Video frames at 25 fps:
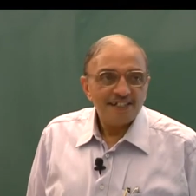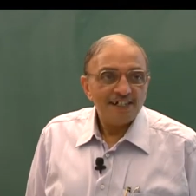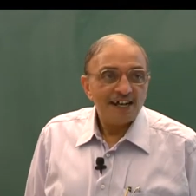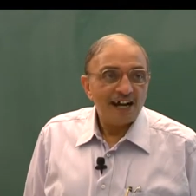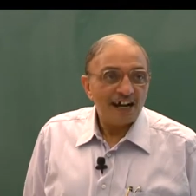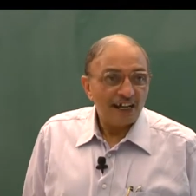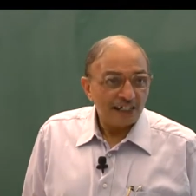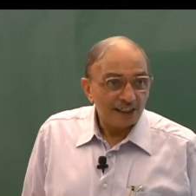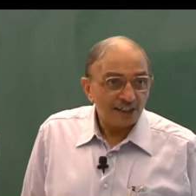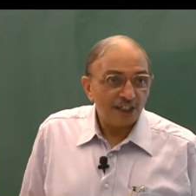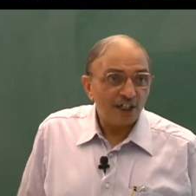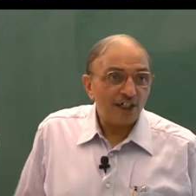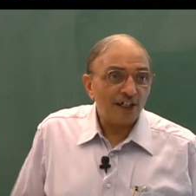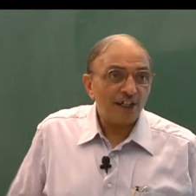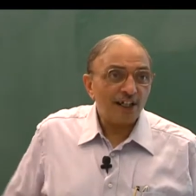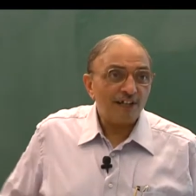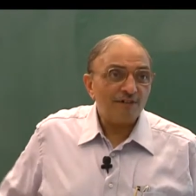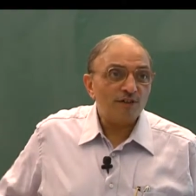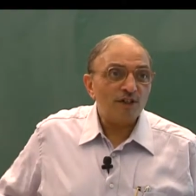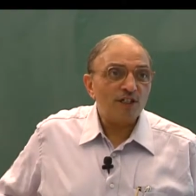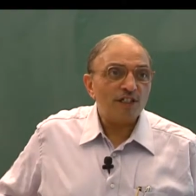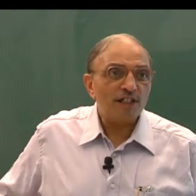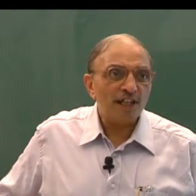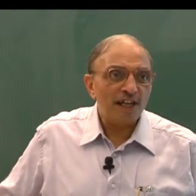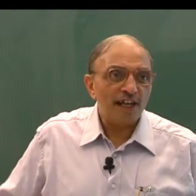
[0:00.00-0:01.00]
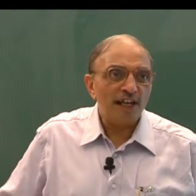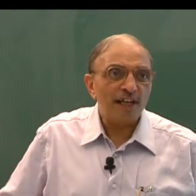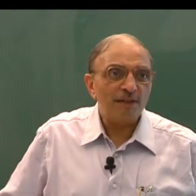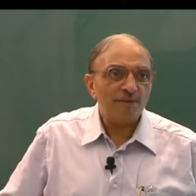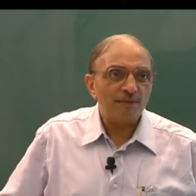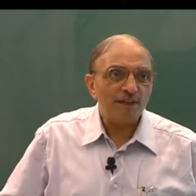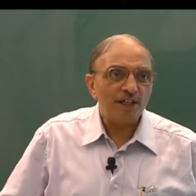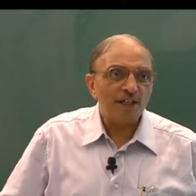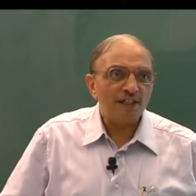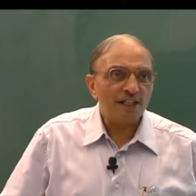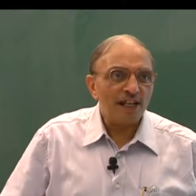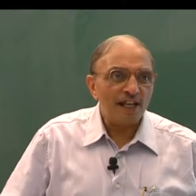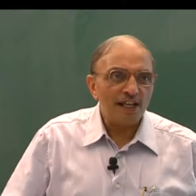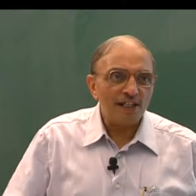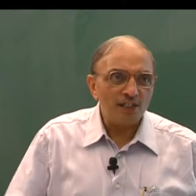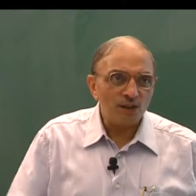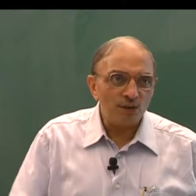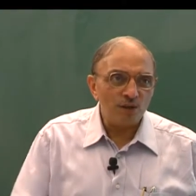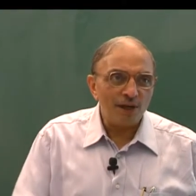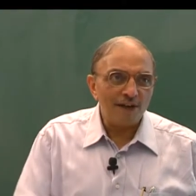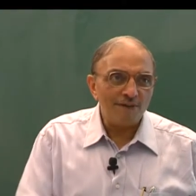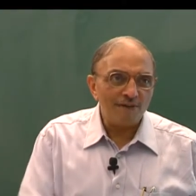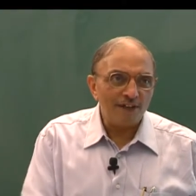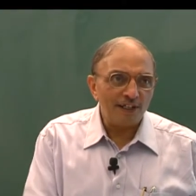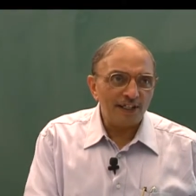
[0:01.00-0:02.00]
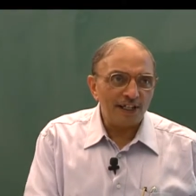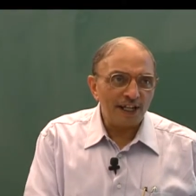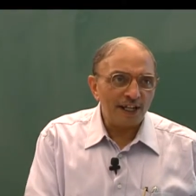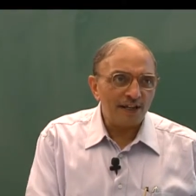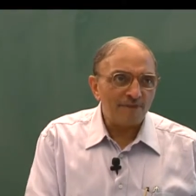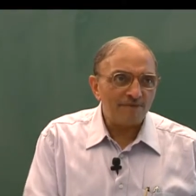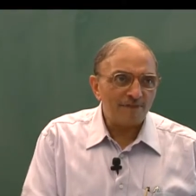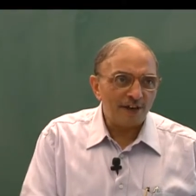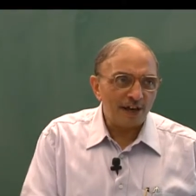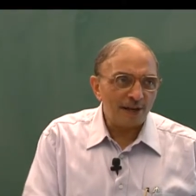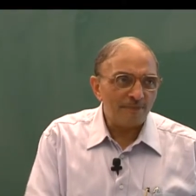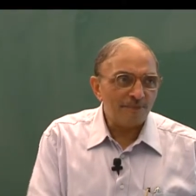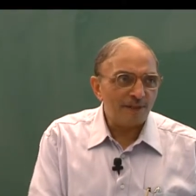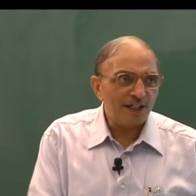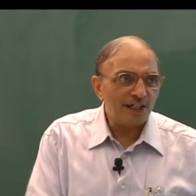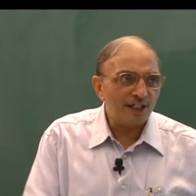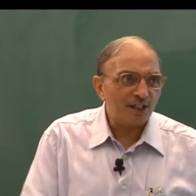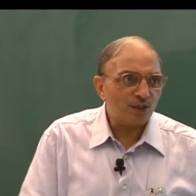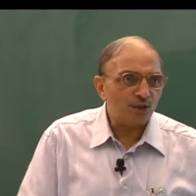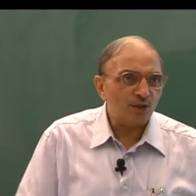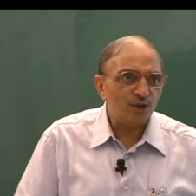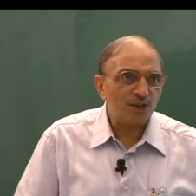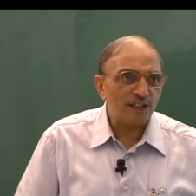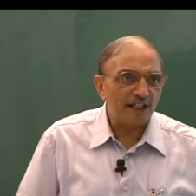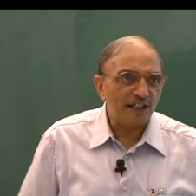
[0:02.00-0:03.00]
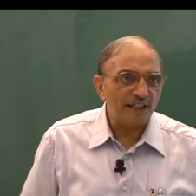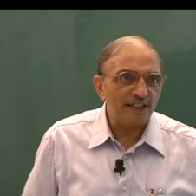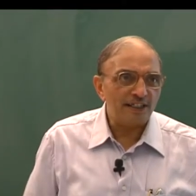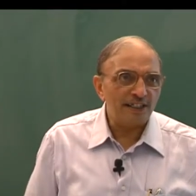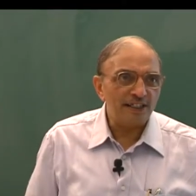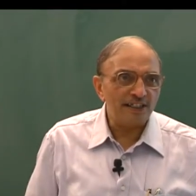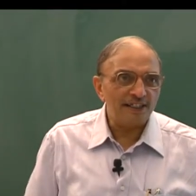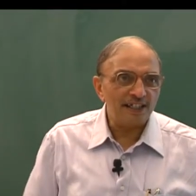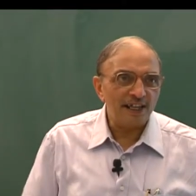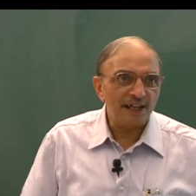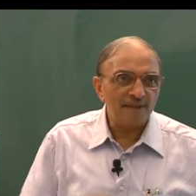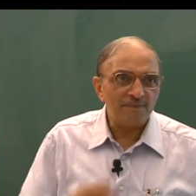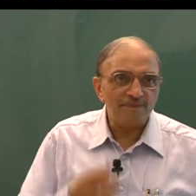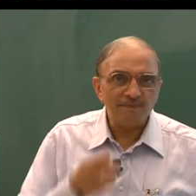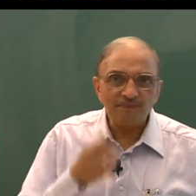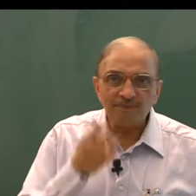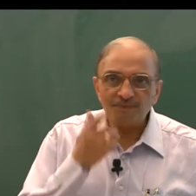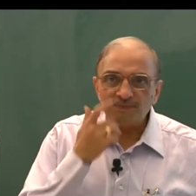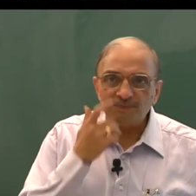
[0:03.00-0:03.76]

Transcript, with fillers: I thought I was late because I knew I will take 5 minutes to set things up,